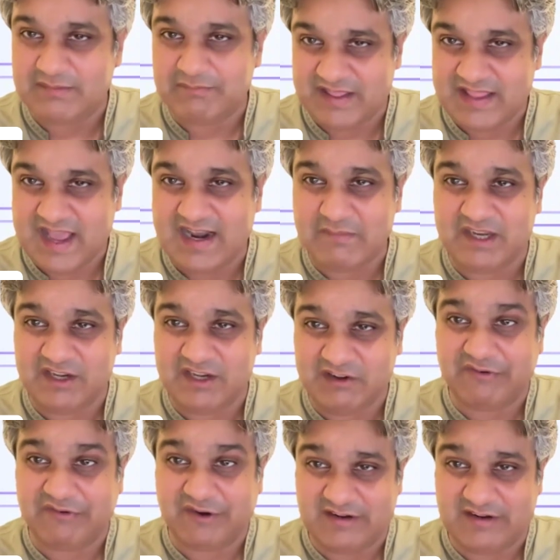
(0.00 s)
by that, I mean
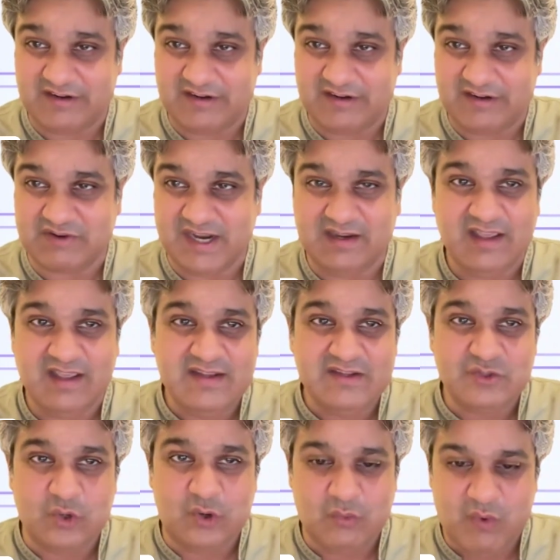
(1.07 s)
referrals, right?
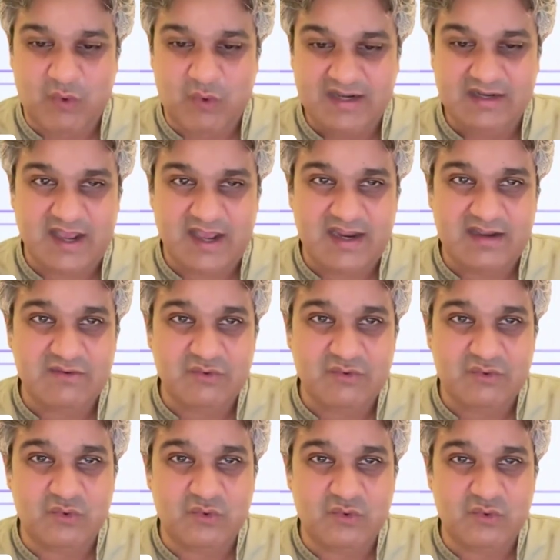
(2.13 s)
So one client
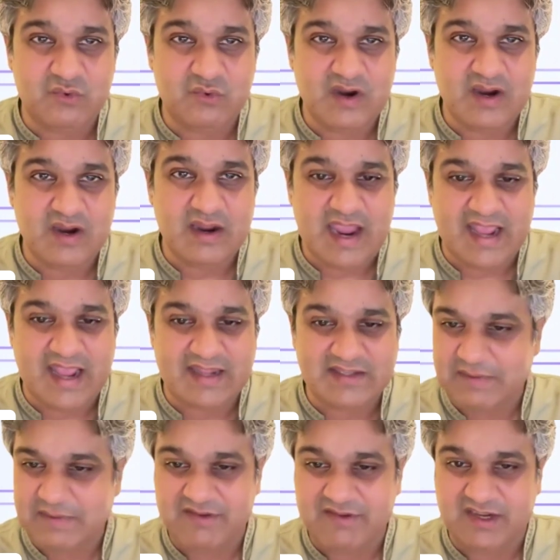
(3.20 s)
who ends
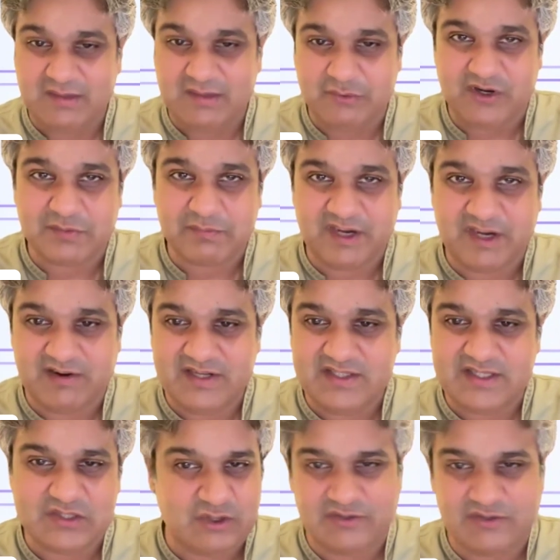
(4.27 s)
up having a poor experience
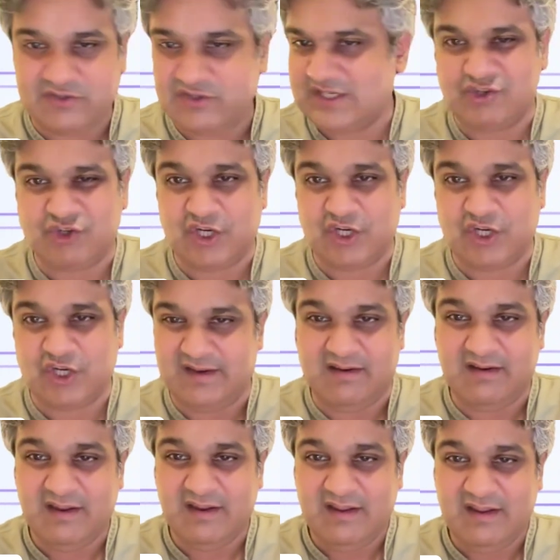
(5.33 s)
is not just a churn.
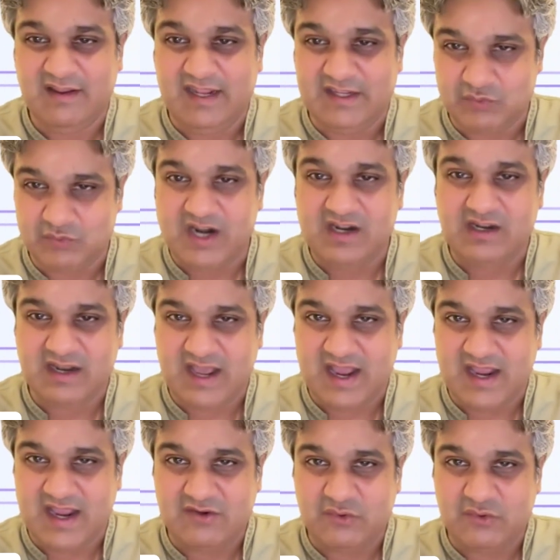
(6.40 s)
It's one
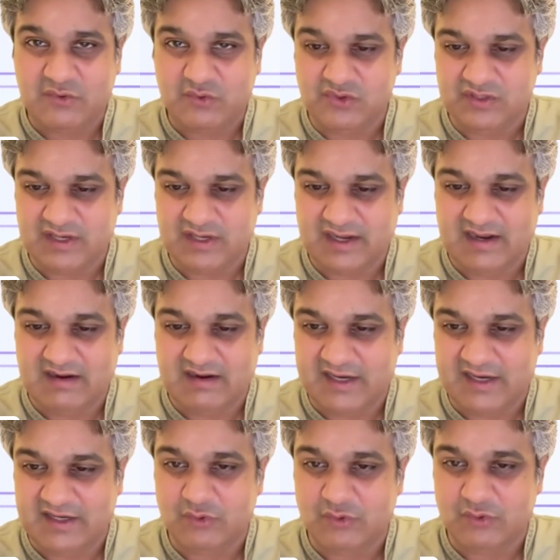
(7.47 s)
client who's going
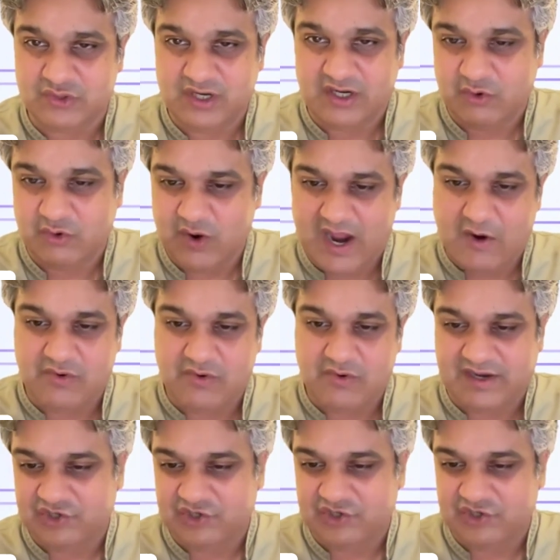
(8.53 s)
to go out
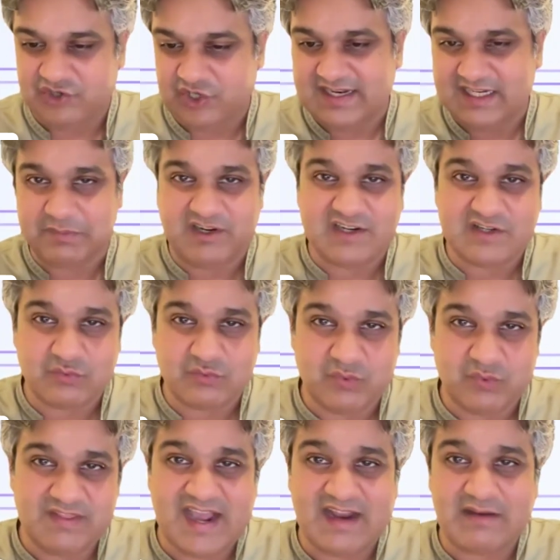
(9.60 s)
and share that experience
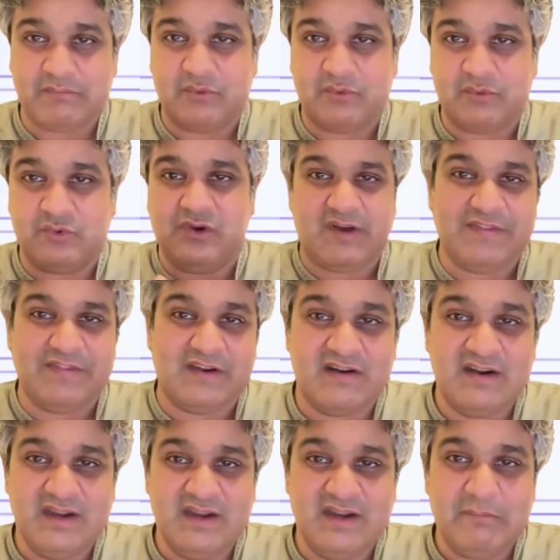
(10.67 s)
with that pool of
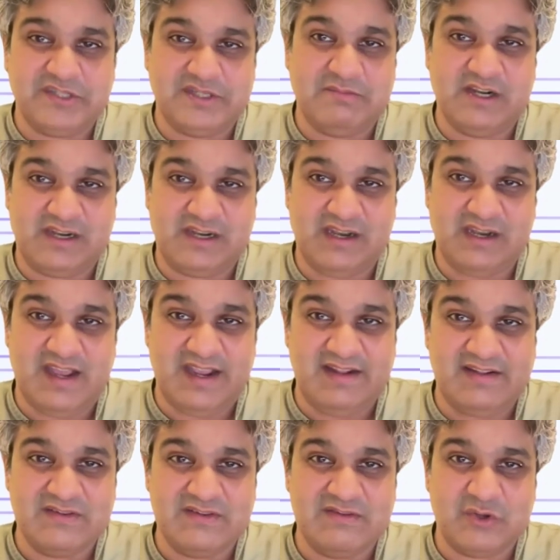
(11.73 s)
other possible
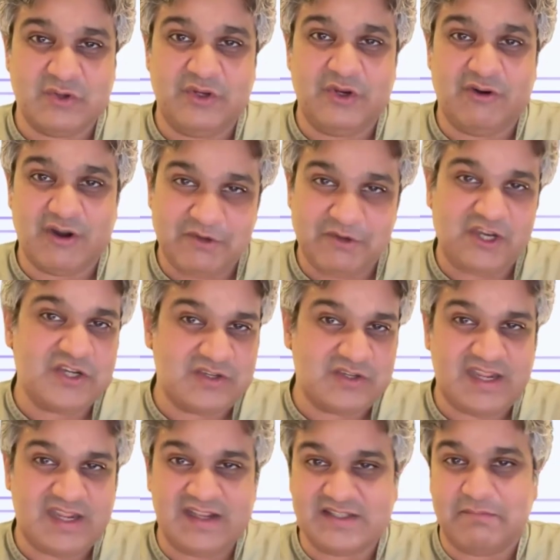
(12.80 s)
clients. So your
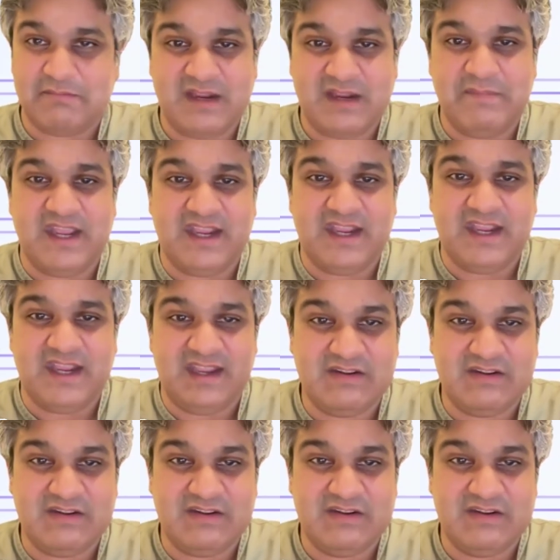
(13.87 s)
reputation takes a big, big hit.